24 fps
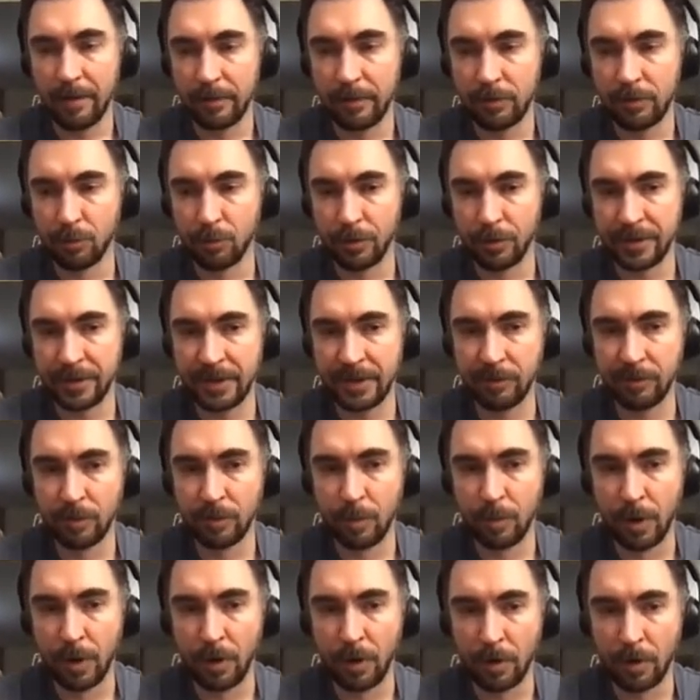To receive the
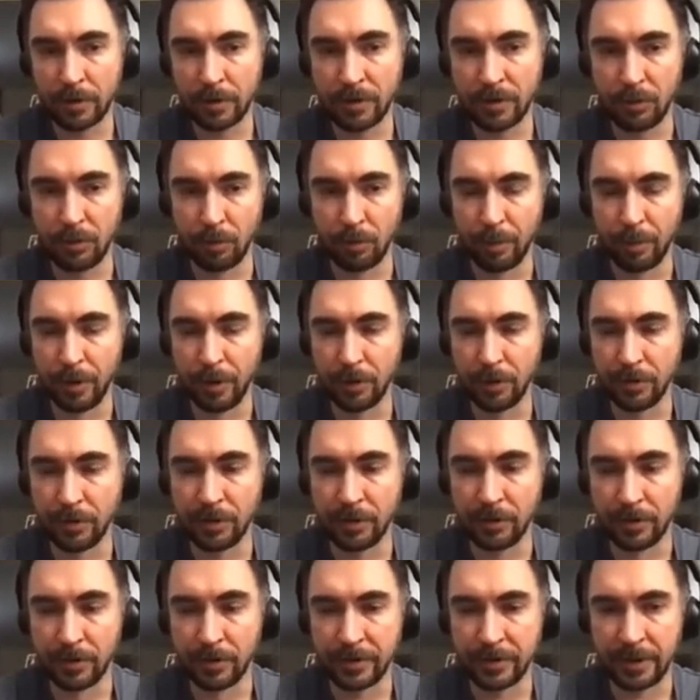blocks, you will be
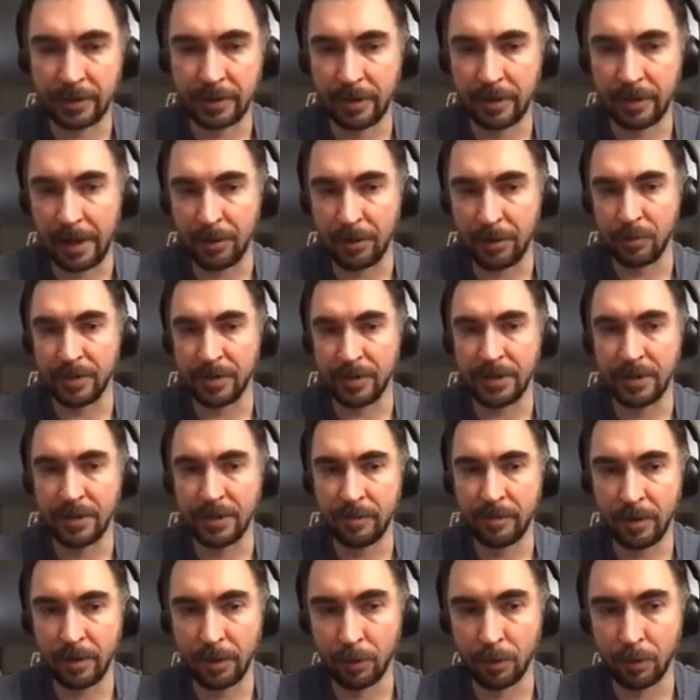using a satellite
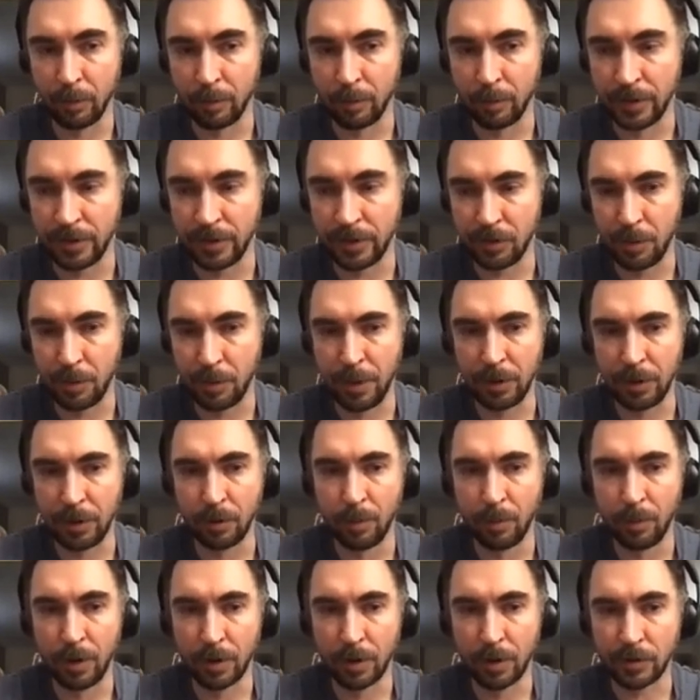receiver. You will be streaming the
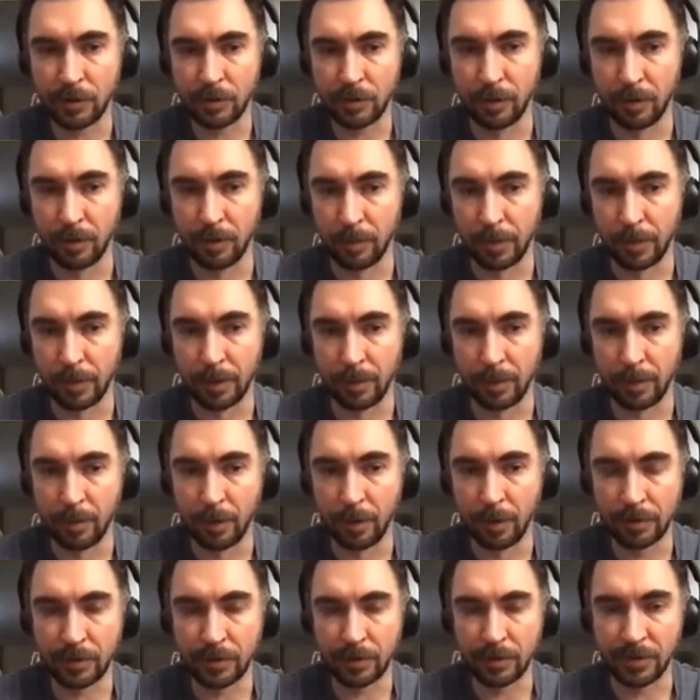blocks from
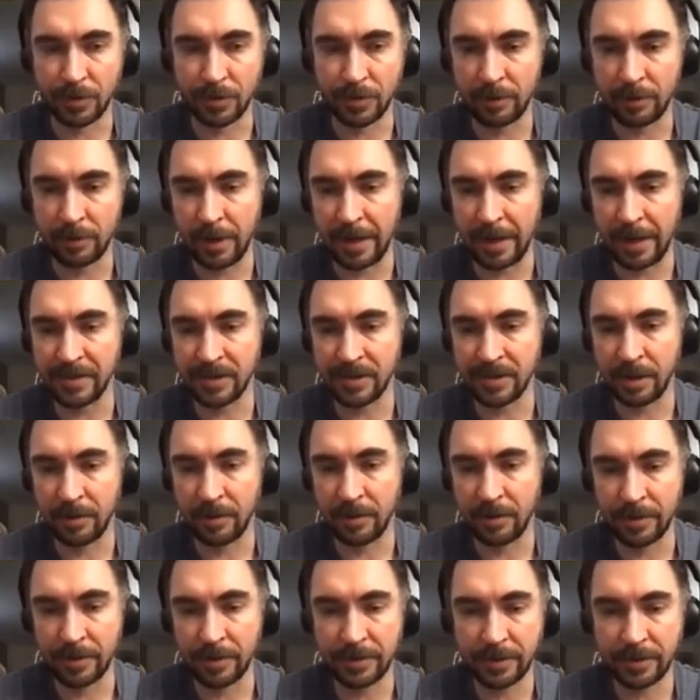Blockstream satellite
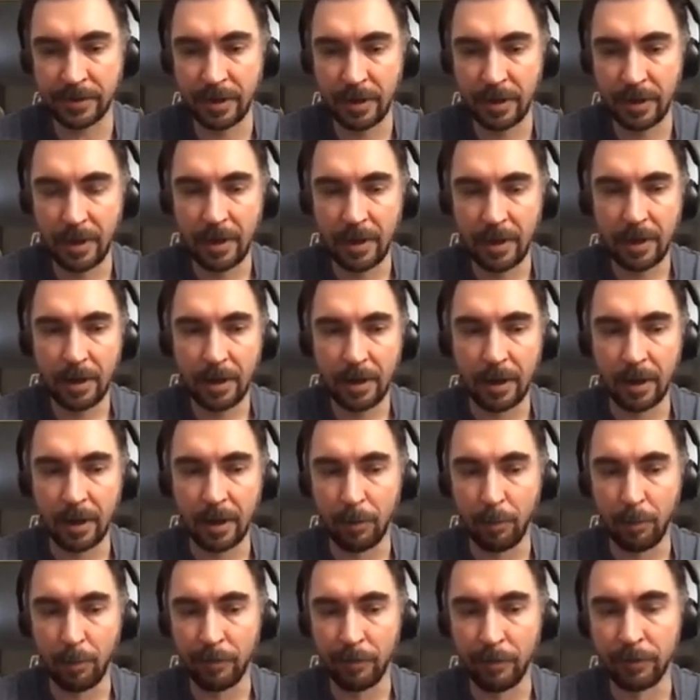service.
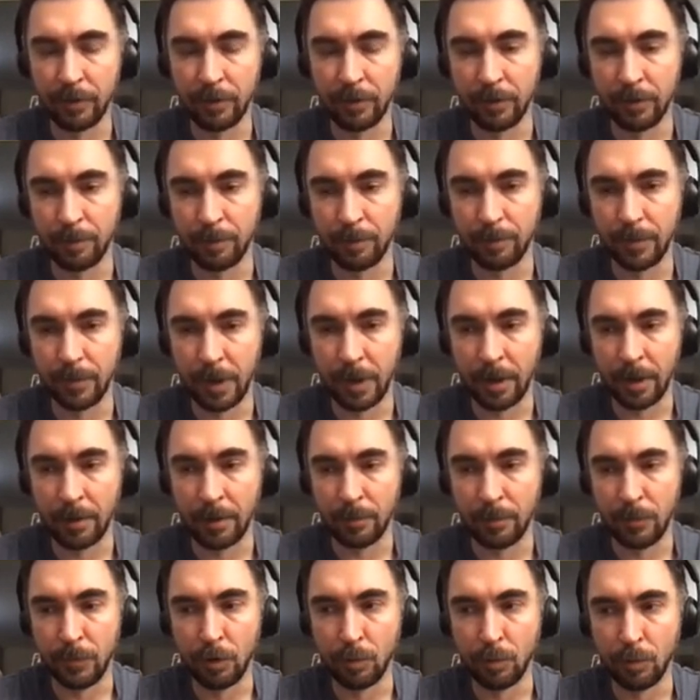With the
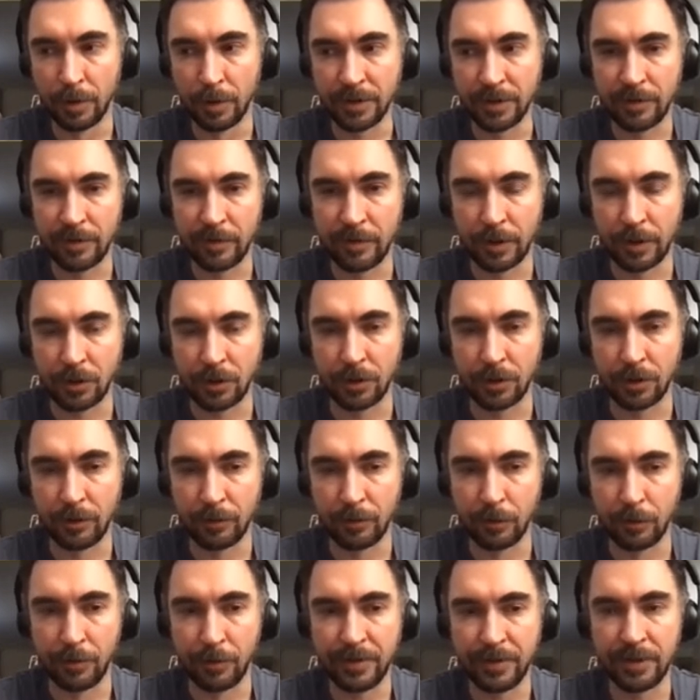newest version of the
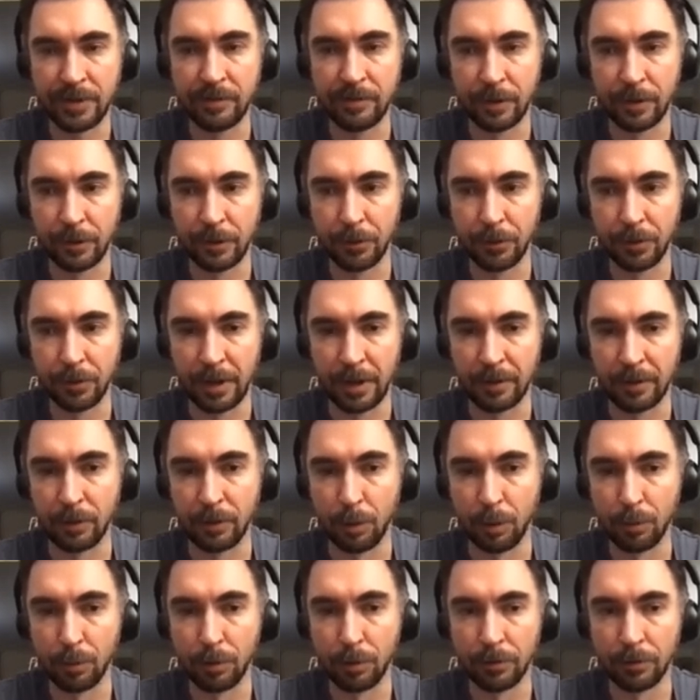receiver, you can
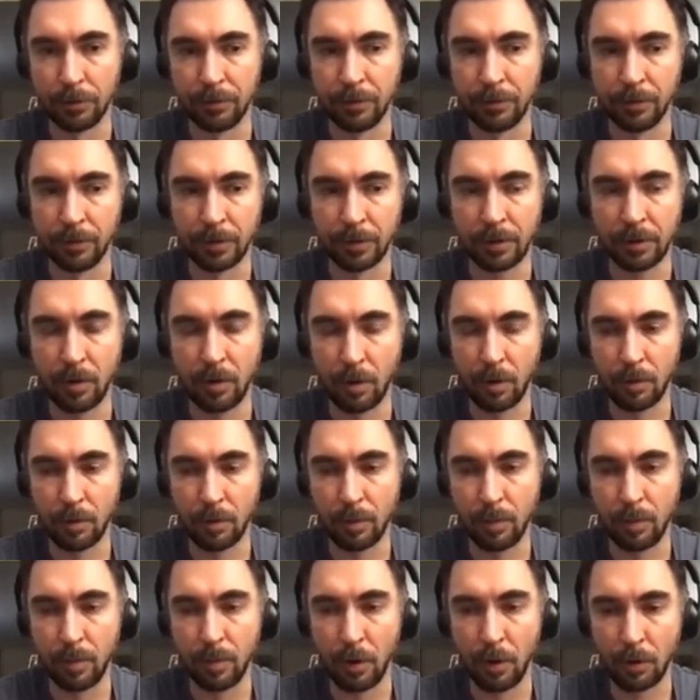download the whole
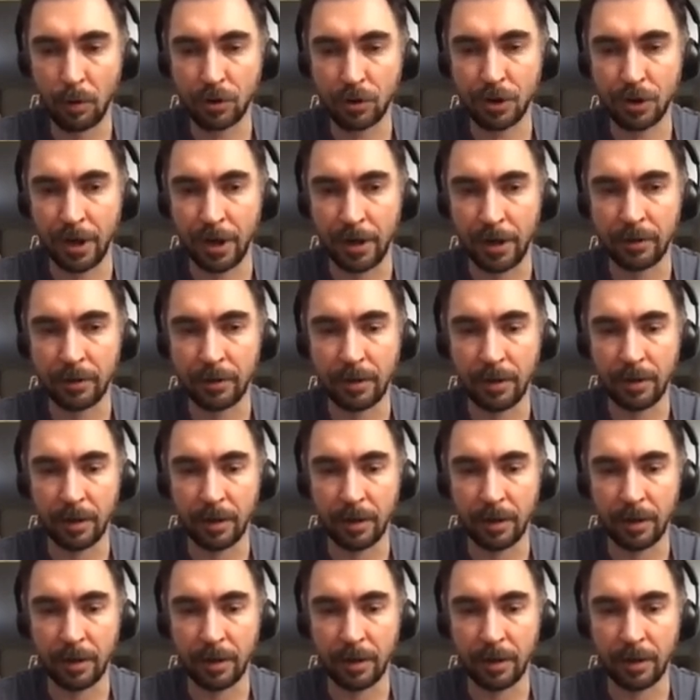blockchain